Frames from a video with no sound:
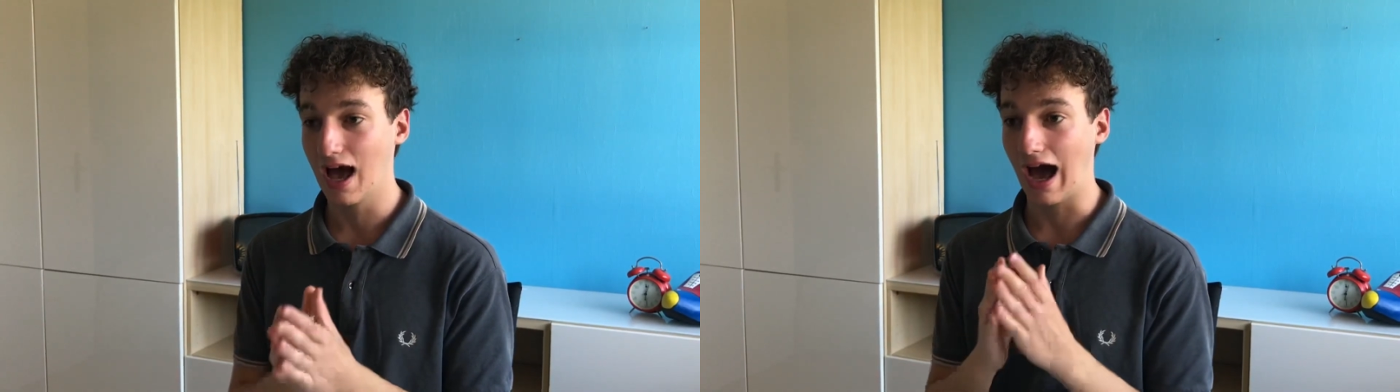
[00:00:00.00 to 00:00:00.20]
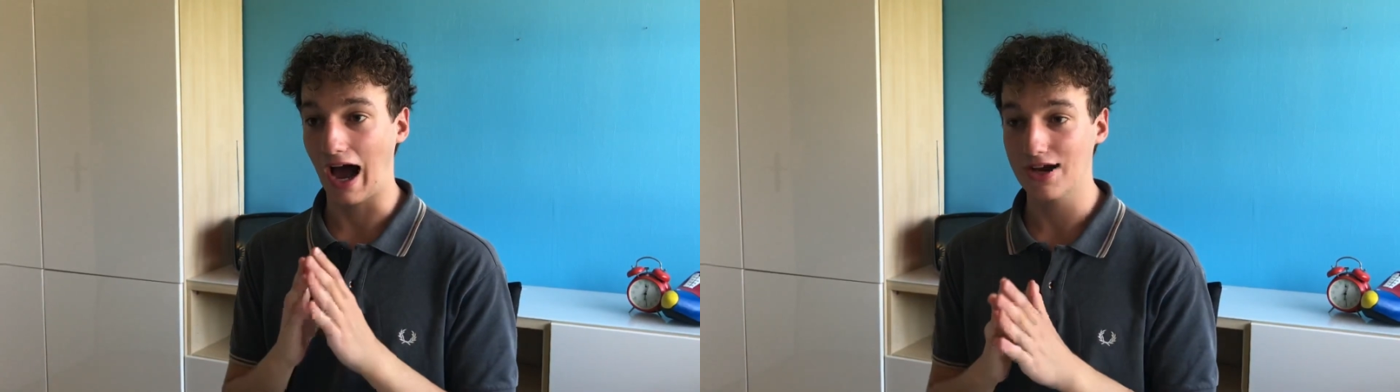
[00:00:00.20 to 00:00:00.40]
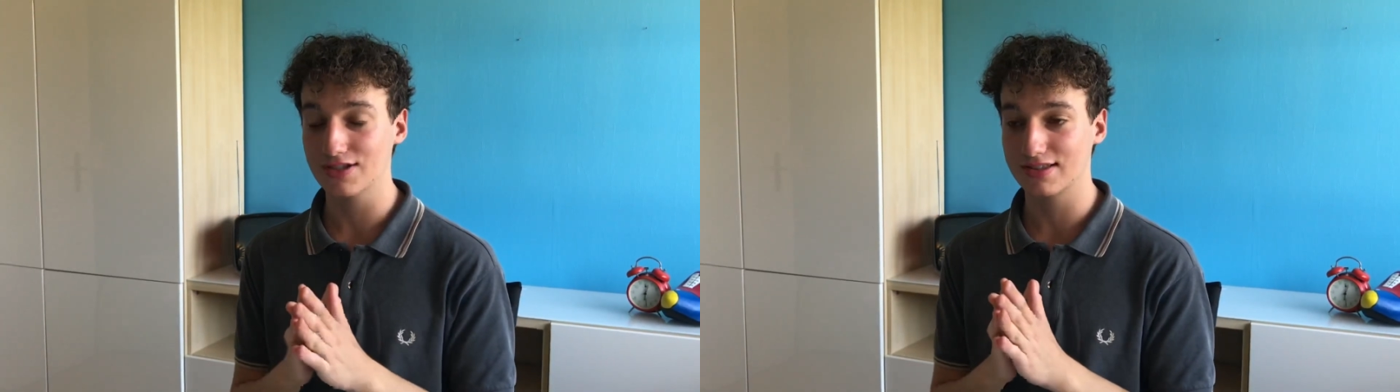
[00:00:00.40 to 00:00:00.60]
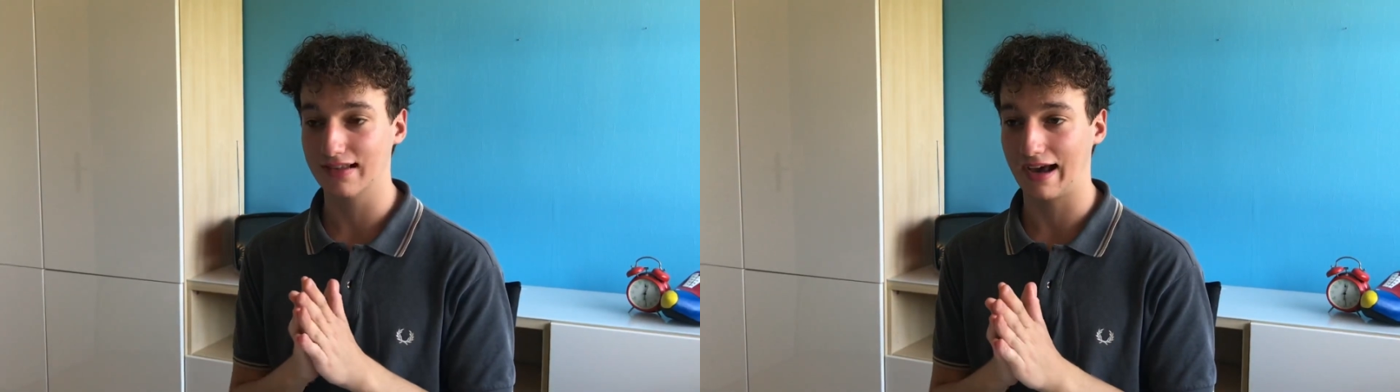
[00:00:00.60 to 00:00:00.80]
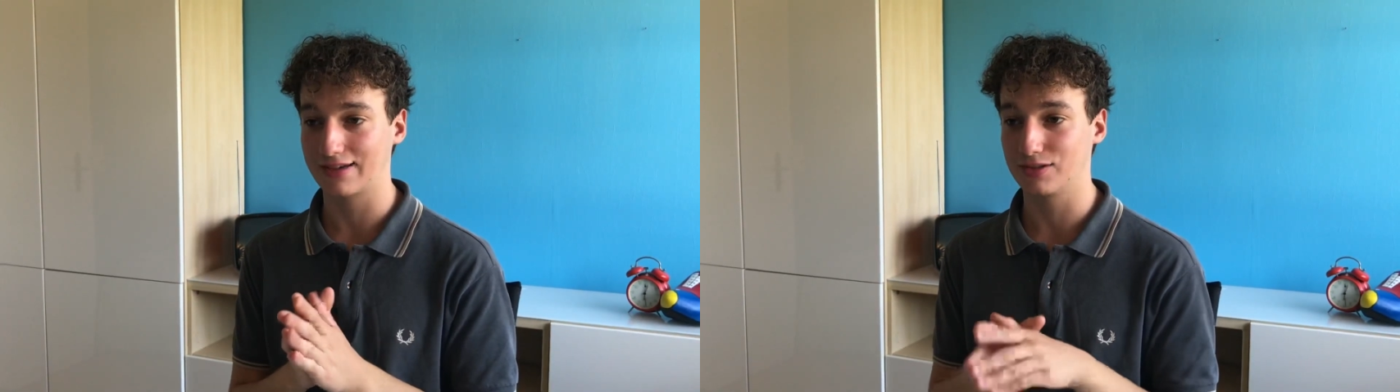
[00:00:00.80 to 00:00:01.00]
I just
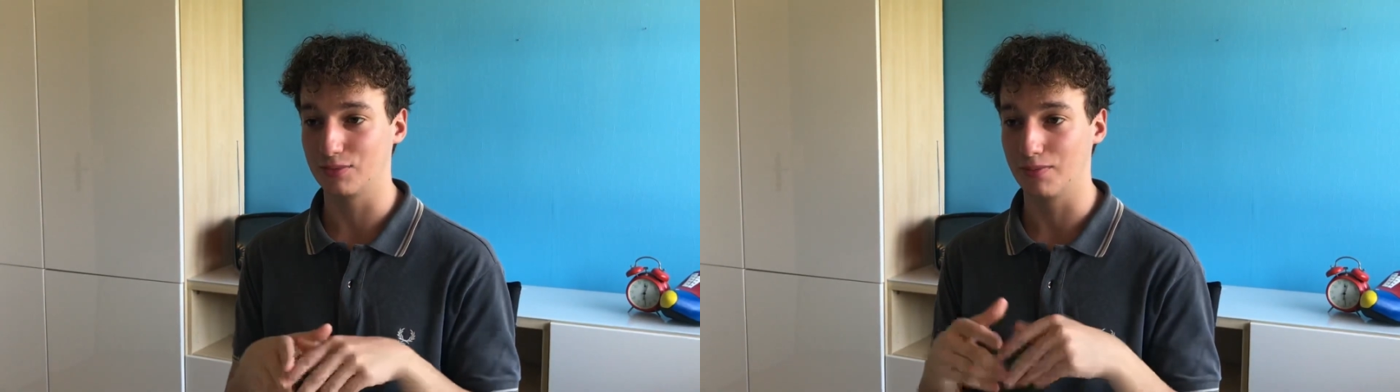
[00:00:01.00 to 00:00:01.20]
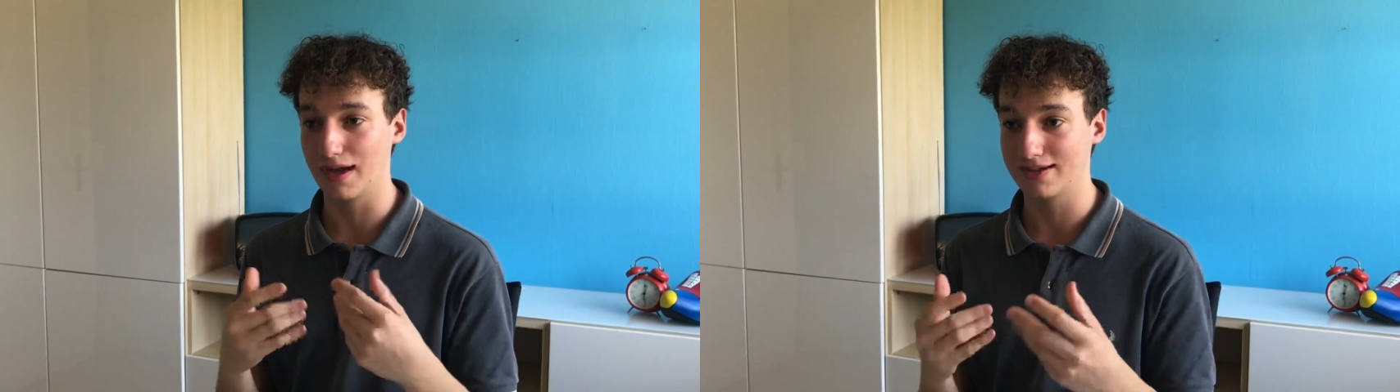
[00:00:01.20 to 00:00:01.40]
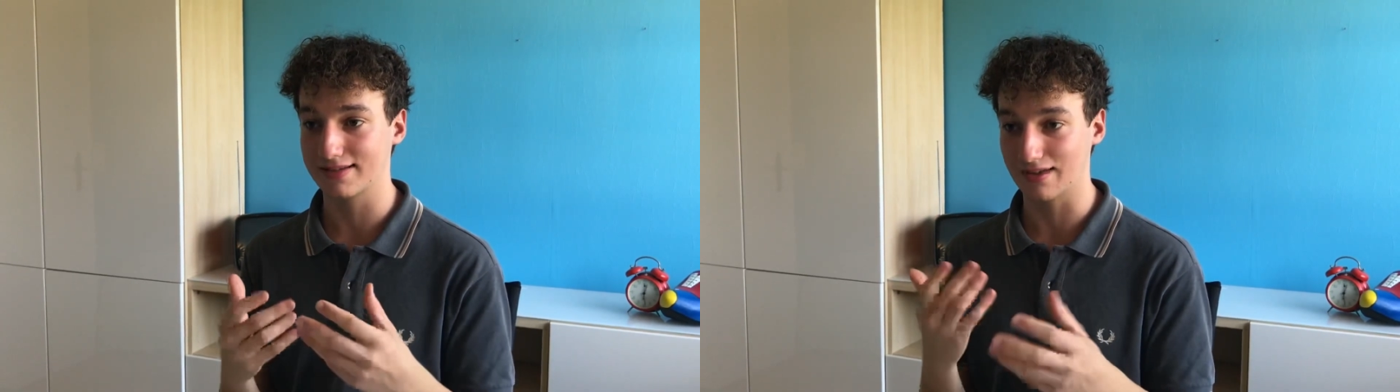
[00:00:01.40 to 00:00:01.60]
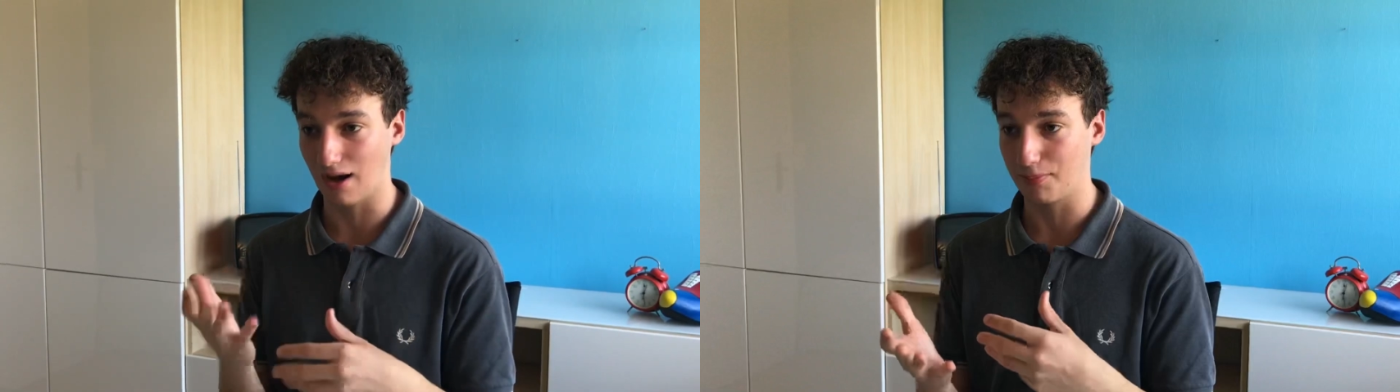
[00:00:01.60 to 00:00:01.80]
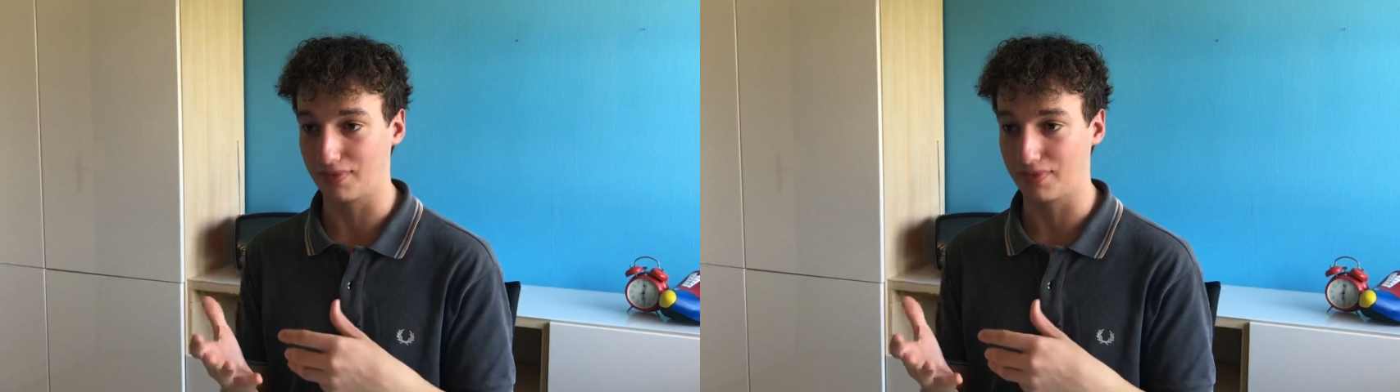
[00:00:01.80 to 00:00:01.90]
like to mix up